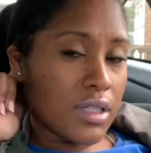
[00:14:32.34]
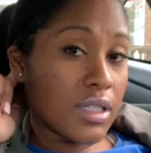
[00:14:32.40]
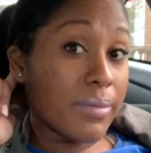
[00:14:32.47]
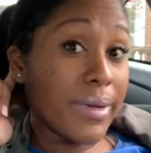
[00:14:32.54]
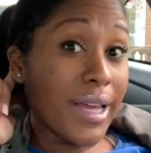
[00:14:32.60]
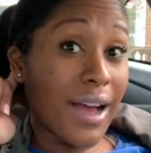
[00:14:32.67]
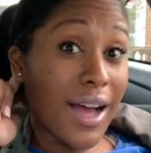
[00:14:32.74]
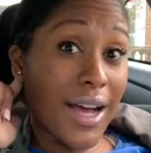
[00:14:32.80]

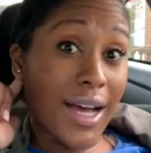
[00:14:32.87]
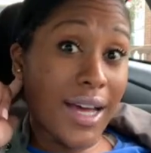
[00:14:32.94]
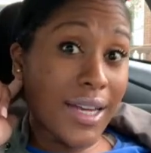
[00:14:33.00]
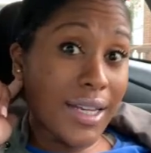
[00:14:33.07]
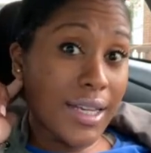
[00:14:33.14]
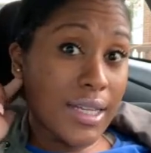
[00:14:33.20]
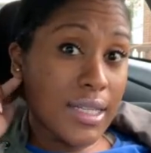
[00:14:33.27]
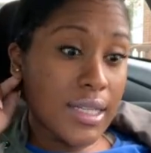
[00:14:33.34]
be
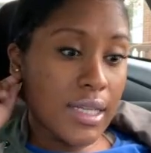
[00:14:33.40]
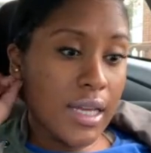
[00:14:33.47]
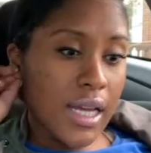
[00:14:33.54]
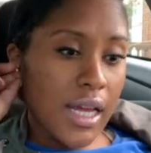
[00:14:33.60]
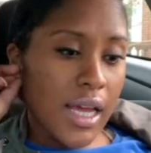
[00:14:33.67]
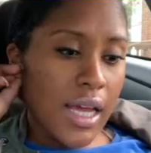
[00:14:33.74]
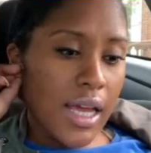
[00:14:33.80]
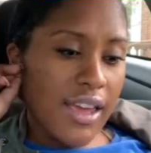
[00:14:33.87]
honest,
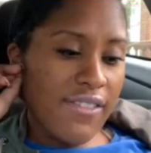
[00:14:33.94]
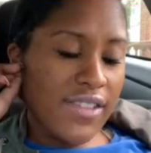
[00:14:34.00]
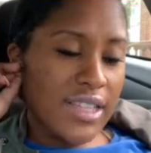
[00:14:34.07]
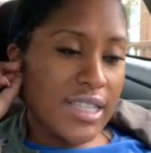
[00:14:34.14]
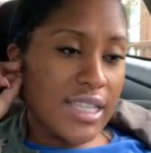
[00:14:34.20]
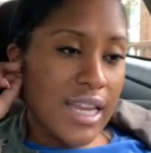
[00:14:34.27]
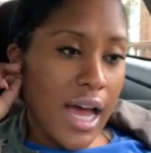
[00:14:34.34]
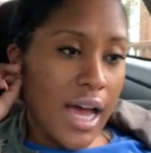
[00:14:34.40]
if
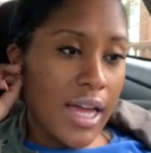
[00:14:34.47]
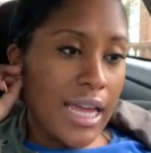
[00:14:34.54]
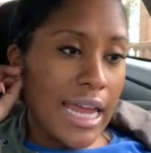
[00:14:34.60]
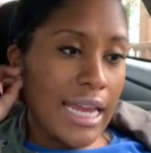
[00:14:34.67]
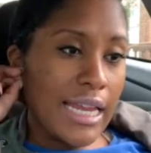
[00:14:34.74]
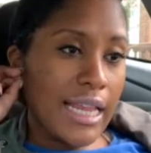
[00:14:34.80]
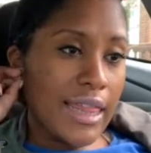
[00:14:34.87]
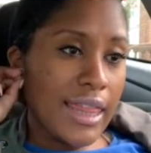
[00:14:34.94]
it's not
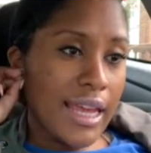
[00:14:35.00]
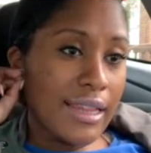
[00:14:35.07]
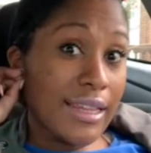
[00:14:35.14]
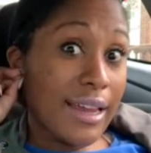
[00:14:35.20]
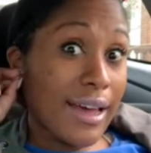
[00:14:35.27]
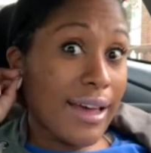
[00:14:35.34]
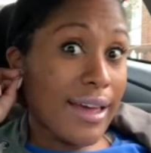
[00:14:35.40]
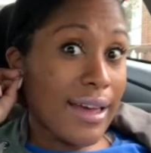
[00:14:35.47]
anything
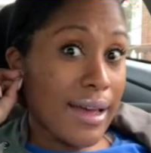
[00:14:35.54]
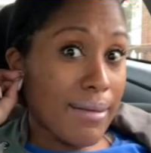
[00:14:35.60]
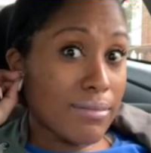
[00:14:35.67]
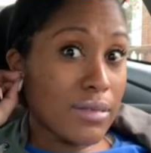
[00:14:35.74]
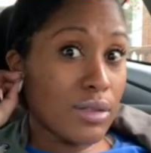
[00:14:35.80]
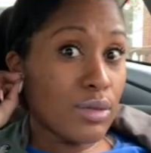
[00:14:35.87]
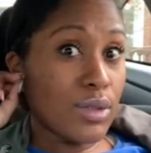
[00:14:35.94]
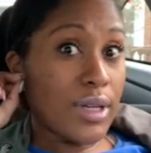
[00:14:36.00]
that I
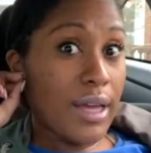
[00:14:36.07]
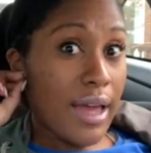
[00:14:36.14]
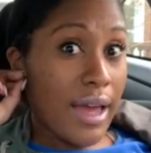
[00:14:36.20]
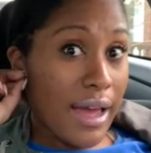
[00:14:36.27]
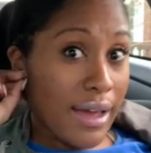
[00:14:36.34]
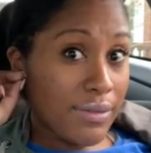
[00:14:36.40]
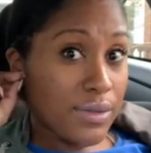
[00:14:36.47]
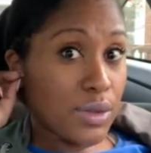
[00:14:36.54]
absolutely
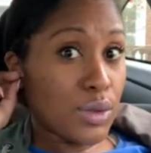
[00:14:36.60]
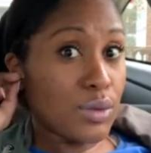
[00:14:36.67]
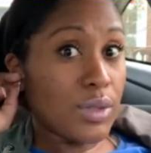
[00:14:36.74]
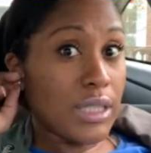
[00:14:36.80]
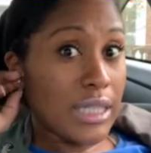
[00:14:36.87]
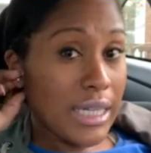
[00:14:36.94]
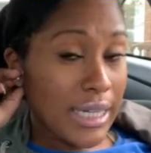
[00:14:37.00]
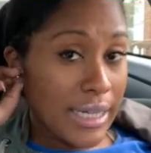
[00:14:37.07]
have to
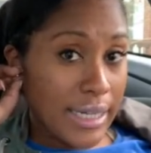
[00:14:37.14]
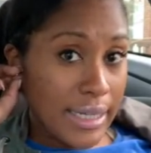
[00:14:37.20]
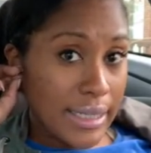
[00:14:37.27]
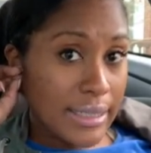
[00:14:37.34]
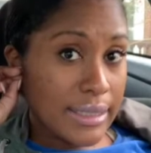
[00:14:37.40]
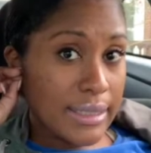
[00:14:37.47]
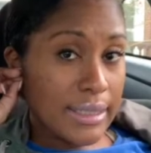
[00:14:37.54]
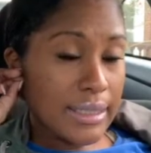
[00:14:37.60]

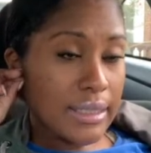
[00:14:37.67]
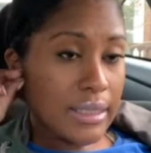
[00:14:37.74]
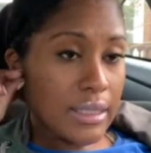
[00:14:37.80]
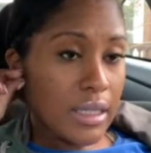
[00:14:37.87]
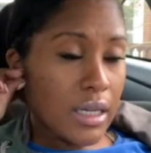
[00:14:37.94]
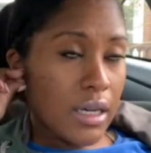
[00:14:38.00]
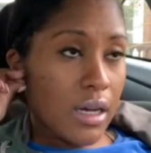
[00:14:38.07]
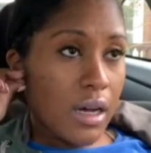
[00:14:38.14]
get,
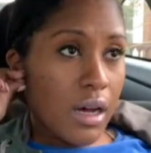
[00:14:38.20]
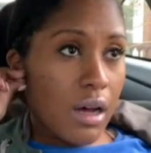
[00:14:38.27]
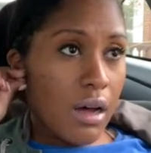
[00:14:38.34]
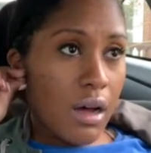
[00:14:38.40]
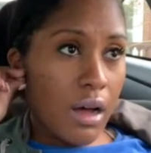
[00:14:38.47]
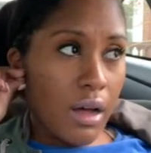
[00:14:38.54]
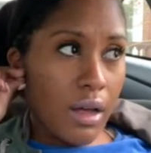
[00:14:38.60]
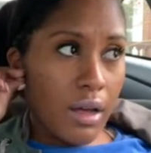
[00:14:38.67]

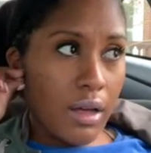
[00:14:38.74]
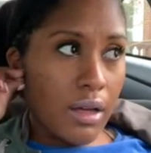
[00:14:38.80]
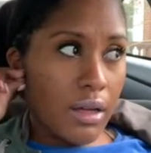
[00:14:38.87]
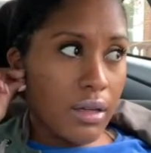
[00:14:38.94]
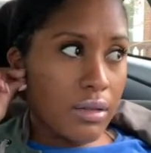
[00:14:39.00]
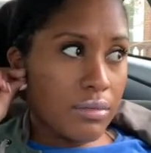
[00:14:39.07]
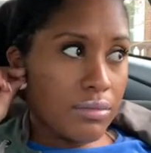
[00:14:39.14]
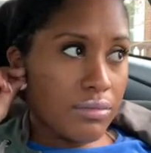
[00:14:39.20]

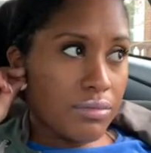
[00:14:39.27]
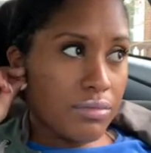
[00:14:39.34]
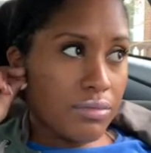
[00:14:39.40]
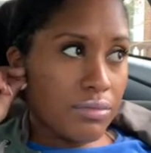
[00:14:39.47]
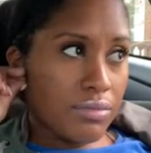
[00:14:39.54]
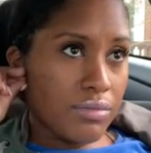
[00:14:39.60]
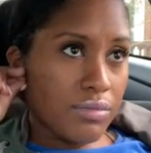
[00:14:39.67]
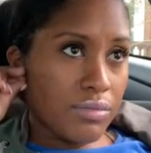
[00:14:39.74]
I'm
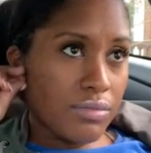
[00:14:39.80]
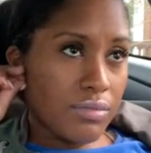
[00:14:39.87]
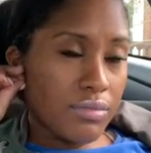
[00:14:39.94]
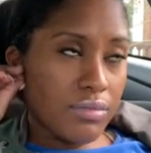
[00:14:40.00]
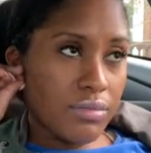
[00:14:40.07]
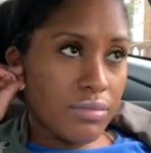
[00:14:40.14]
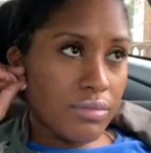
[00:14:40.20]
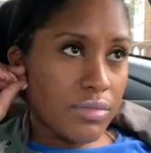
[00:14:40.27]

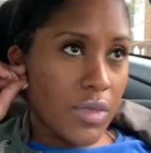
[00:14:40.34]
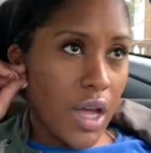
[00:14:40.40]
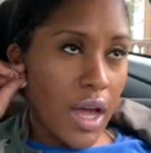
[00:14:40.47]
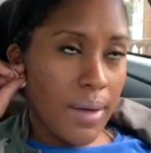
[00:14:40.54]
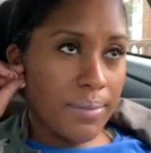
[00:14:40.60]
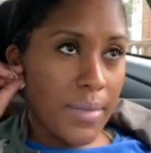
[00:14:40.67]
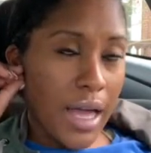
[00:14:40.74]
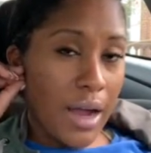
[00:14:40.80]

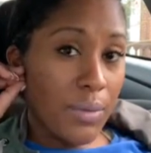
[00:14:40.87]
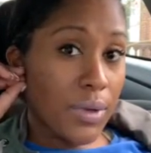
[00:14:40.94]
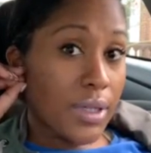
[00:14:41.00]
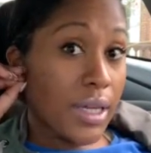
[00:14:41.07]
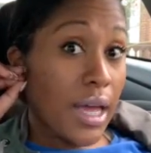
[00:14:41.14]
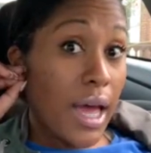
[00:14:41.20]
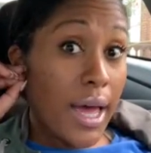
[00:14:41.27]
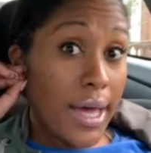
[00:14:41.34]
not
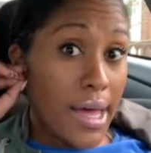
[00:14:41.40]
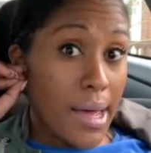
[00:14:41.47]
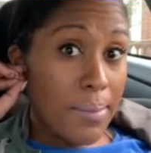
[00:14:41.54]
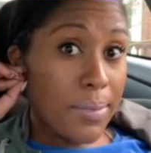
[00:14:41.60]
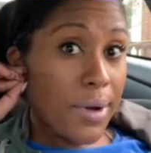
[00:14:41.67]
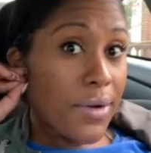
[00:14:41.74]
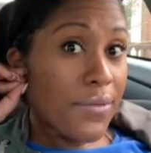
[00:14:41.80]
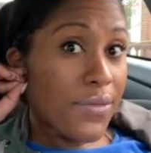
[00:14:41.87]
really up
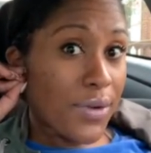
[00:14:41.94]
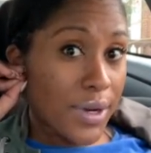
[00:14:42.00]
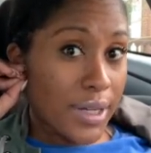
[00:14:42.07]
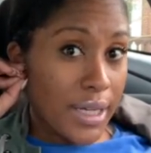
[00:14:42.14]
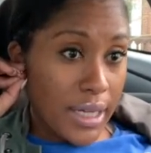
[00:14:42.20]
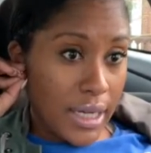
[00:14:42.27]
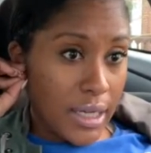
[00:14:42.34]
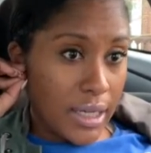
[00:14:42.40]
for
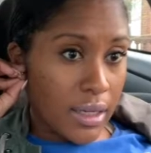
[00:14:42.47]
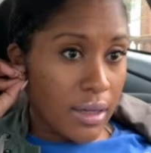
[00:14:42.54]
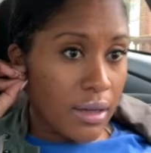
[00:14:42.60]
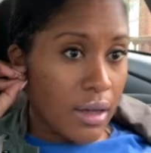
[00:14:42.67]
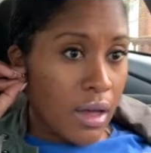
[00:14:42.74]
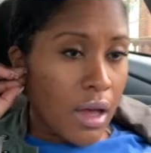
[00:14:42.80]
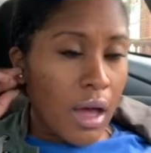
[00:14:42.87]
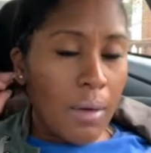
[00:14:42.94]
getting.
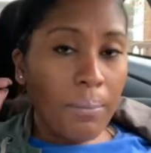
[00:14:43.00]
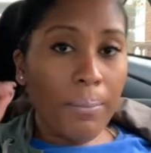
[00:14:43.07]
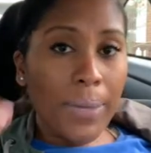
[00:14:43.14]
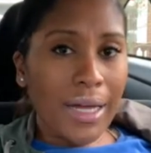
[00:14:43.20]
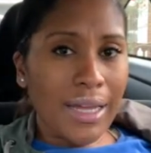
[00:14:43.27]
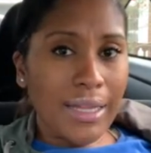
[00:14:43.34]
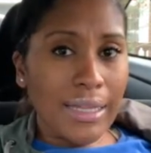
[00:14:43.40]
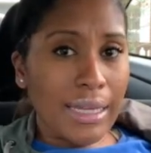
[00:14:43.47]

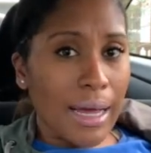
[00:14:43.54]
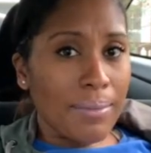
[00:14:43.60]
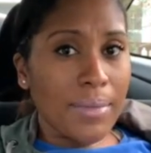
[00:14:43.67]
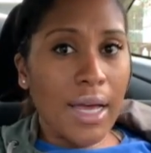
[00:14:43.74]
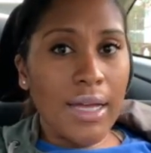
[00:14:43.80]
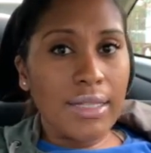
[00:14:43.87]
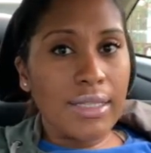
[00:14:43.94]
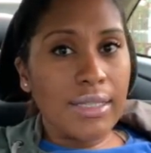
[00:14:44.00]
But I'm
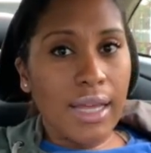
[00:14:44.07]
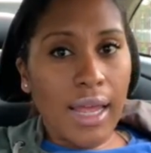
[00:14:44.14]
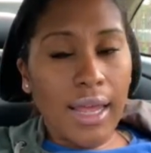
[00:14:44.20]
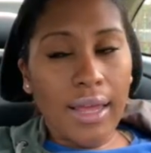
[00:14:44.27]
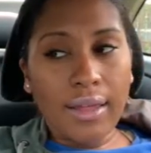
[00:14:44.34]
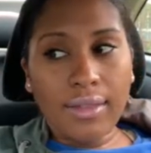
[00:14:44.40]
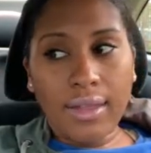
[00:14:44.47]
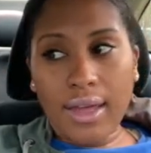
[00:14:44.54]
not
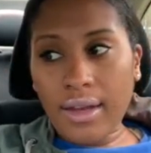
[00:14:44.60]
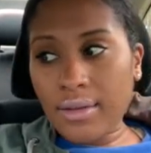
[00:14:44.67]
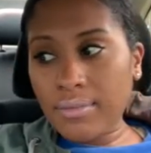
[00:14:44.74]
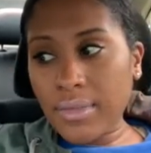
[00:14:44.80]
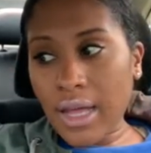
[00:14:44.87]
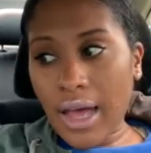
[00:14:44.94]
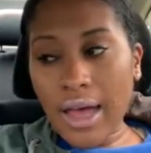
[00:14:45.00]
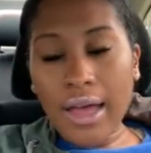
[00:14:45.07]
saying that I'm
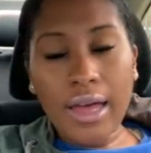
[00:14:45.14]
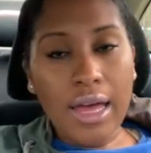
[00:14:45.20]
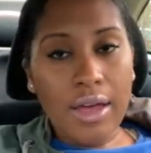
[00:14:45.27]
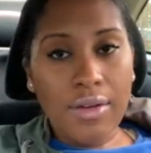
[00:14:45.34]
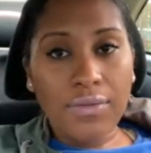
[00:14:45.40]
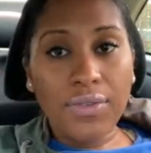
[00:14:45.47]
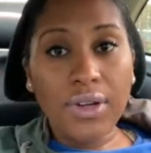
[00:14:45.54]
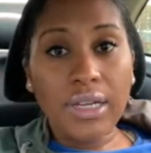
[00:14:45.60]
not
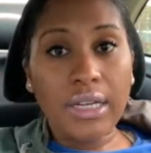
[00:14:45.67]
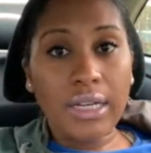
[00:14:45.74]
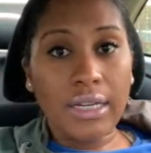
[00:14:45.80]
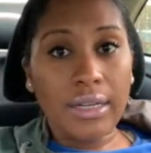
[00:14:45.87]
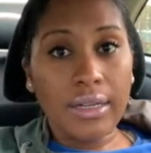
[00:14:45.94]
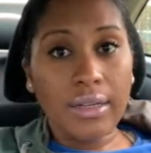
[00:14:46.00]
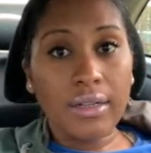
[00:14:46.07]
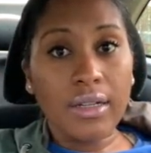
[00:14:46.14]
up for
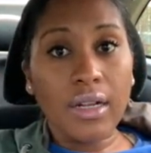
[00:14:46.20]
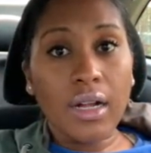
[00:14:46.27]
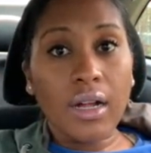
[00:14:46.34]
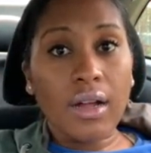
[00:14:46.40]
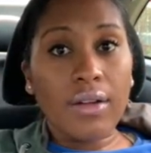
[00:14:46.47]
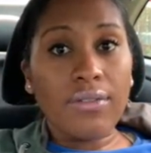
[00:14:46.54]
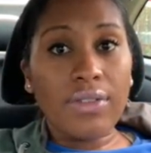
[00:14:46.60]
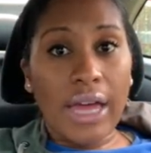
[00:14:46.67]
getting
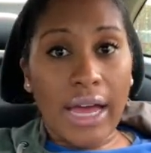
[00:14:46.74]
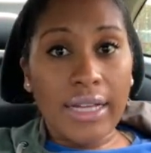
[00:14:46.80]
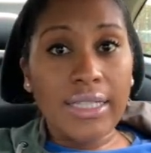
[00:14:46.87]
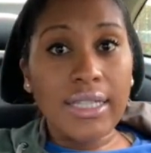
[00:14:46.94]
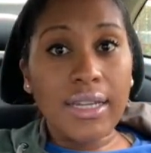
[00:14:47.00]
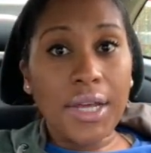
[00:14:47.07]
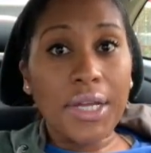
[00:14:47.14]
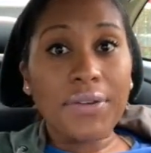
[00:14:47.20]

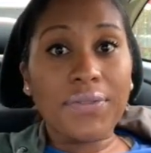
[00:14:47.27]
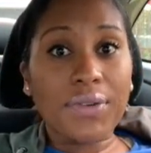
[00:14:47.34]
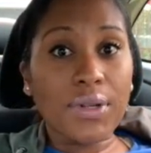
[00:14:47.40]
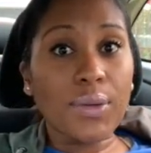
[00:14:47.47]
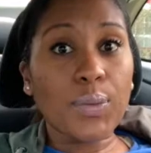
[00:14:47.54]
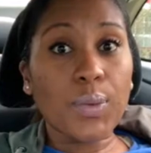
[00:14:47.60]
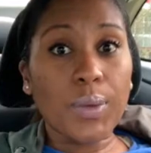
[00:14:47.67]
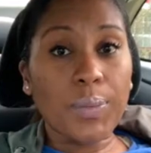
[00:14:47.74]
vaccinated for
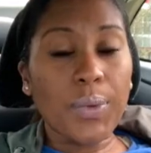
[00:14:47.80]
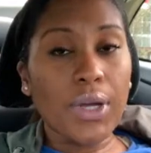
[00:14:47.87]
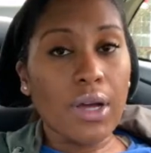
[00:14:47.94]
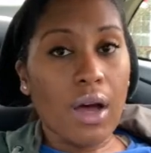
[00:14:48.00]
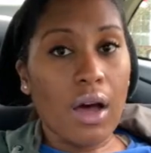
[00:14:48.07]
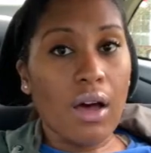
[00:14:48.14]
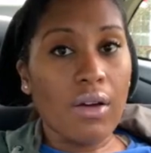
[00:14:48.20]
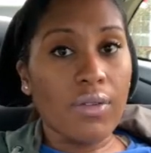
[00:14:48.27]
the whooping
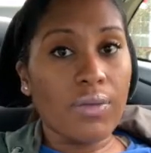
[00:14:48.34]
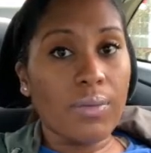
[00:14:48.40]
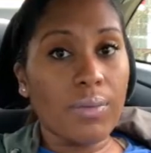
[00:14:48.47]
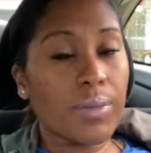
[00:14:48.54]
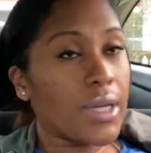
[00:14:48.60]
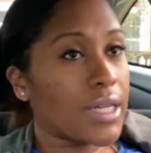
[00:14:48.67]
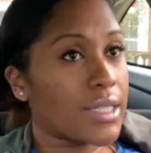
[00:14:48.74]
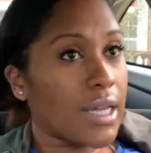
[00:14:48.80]
cough,
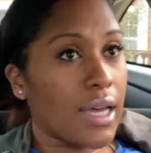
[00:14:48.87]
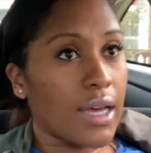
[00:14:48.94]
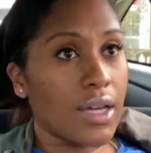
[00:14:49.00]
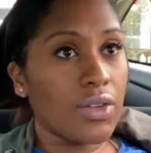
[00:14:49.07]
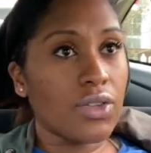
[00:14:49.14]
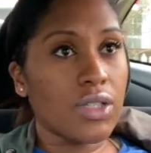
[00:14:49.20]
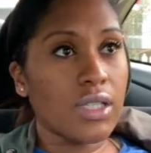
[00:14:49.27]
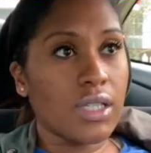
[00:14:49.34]
because I
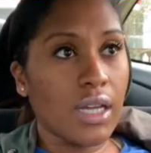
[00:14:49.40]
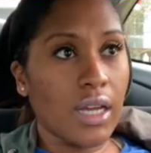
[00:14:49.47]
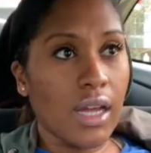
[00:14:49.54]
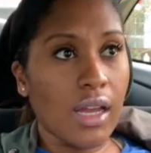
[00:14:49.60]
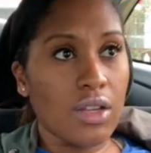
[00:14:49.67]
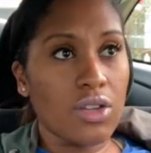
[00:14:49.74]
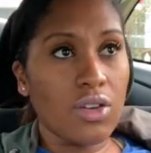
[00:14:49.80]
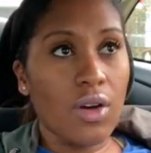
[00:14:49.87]

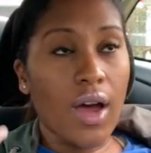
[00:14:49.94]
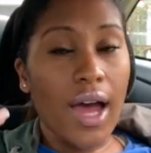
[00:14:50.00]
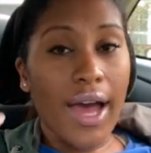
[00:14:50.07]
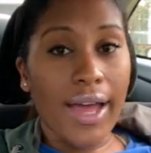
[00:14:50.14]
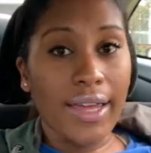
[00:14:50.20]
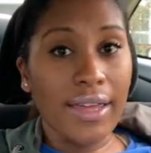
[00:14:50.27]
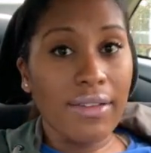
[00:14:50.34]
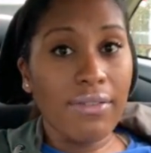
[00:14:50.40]
understand,
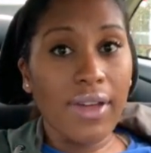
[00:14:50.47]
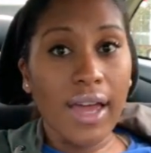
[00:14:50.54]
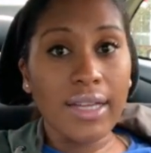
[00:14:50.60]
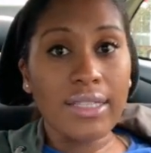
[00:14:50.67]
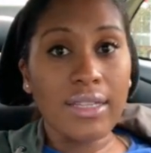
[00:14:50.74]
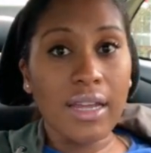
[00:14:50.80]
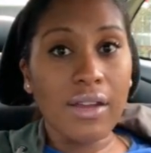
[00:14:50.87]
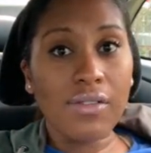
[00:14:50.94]
I get
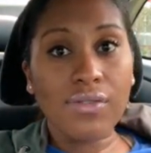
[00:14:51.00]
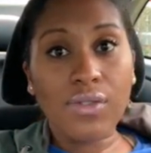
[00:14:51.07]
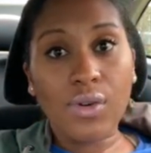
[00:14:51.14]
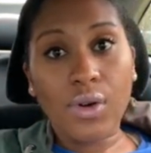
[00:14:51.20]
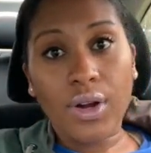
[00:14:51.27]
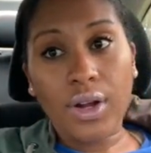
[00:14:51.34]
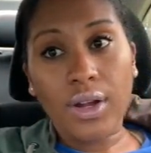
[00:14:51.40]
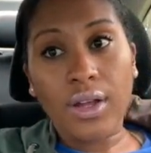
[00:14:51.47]
vaccinated
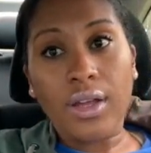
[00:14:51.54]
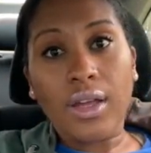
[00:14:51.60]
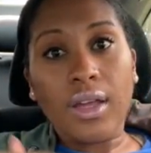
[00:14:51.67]
for it.